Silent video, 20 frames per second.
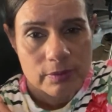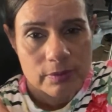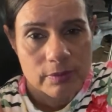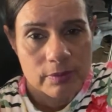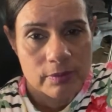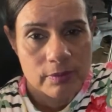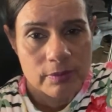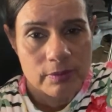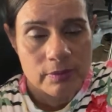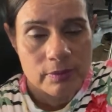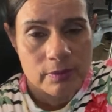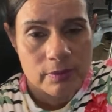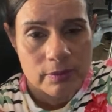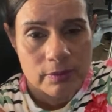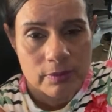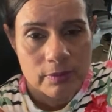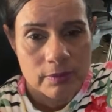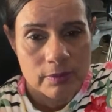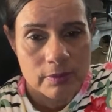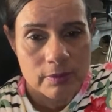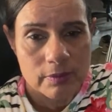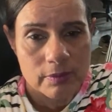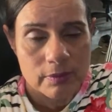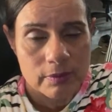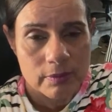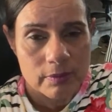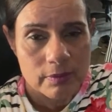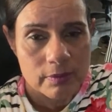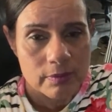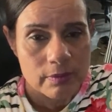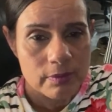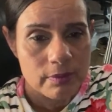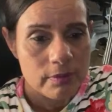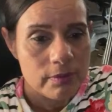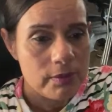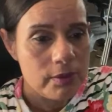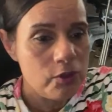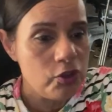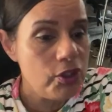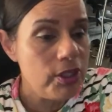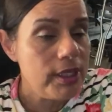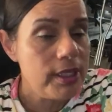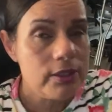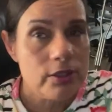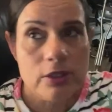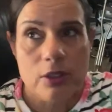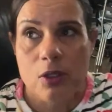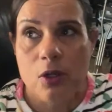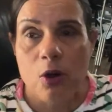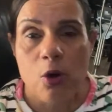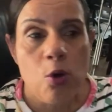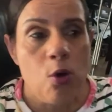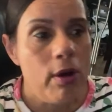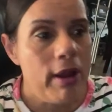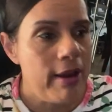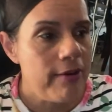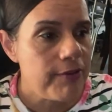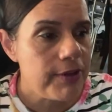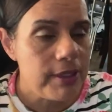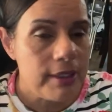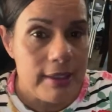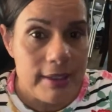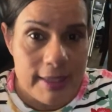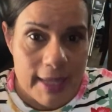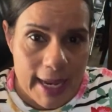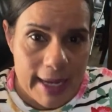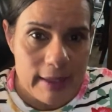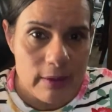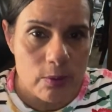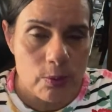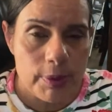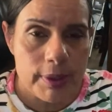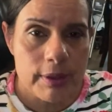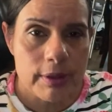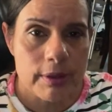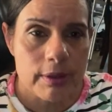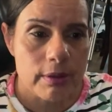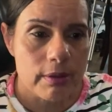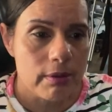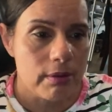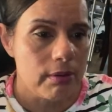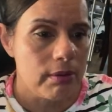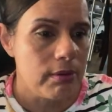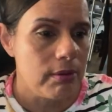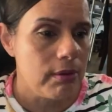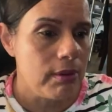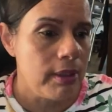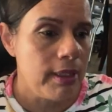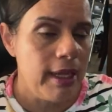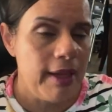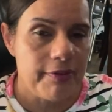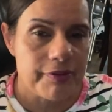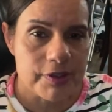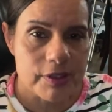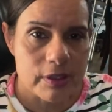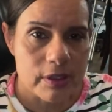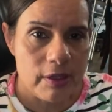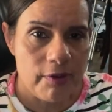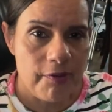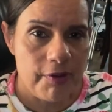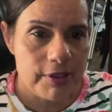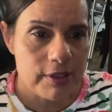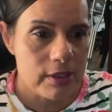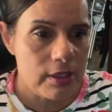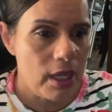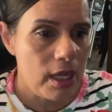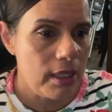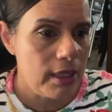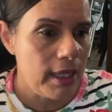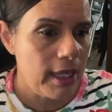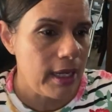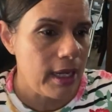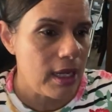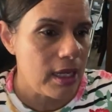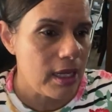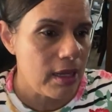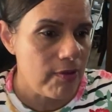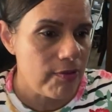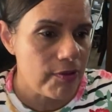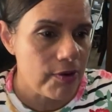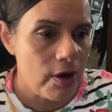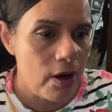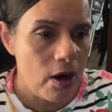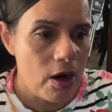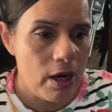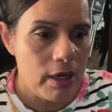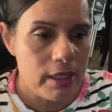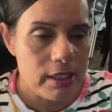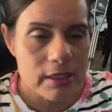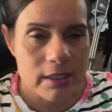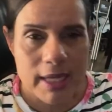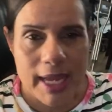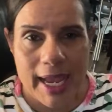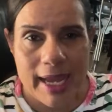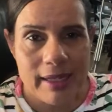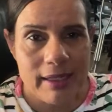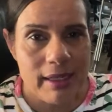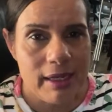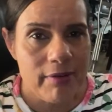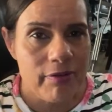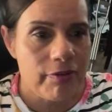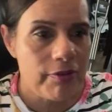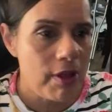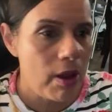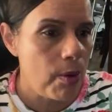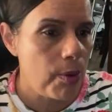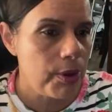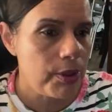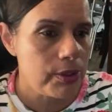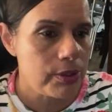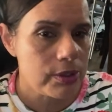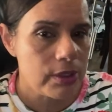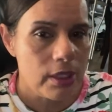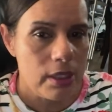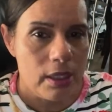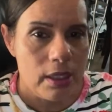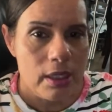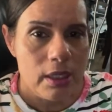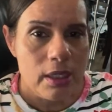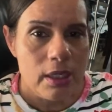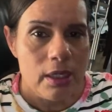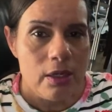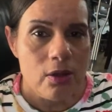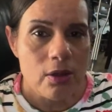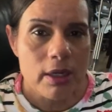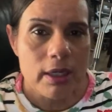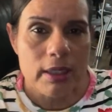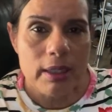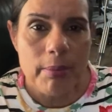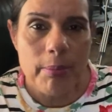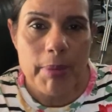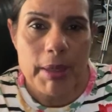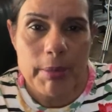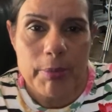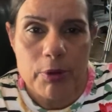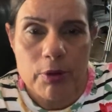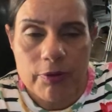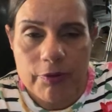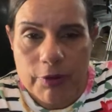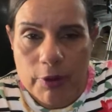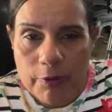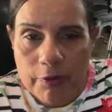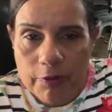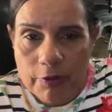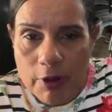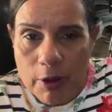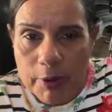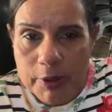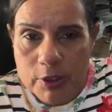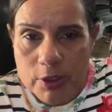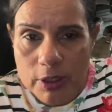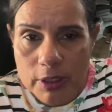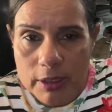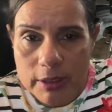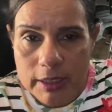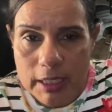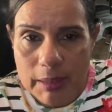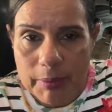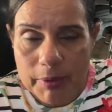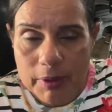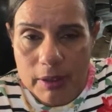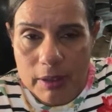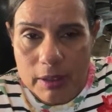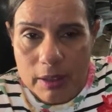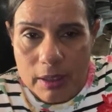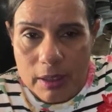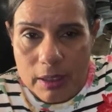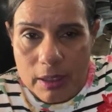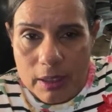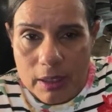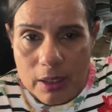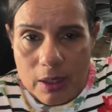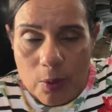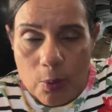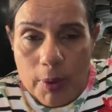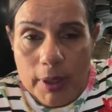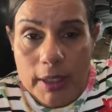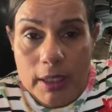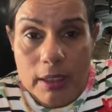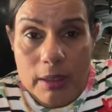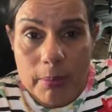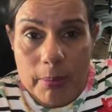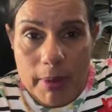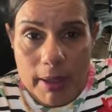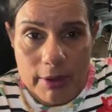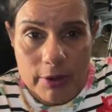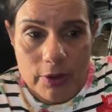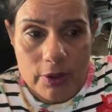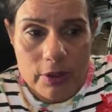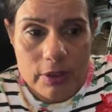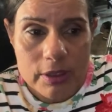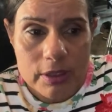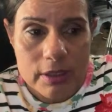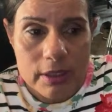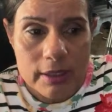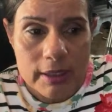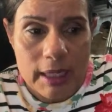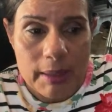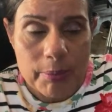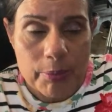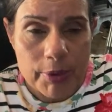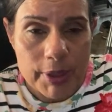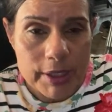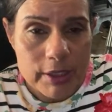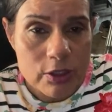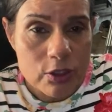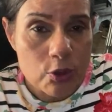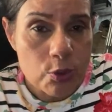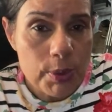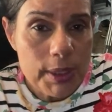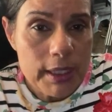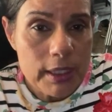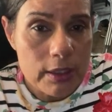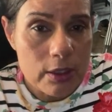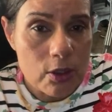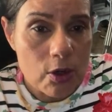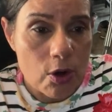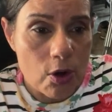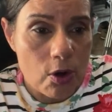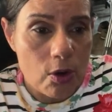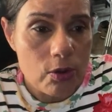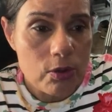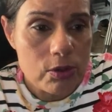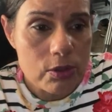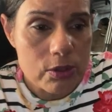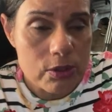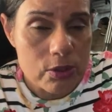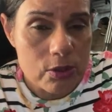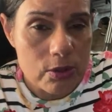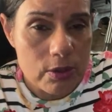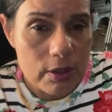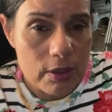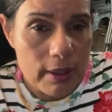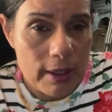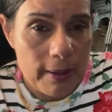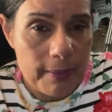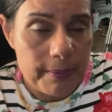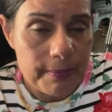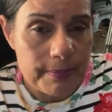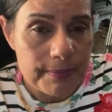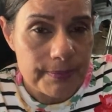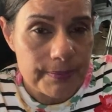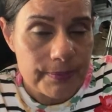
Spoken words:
Mm-mm-mm. Jada, she come home every night with gifts. If it's not like a gift card, it's candy, flowers. Look at them big, beautiful flowers on the table. One of the mothers that brings 3 little girls to the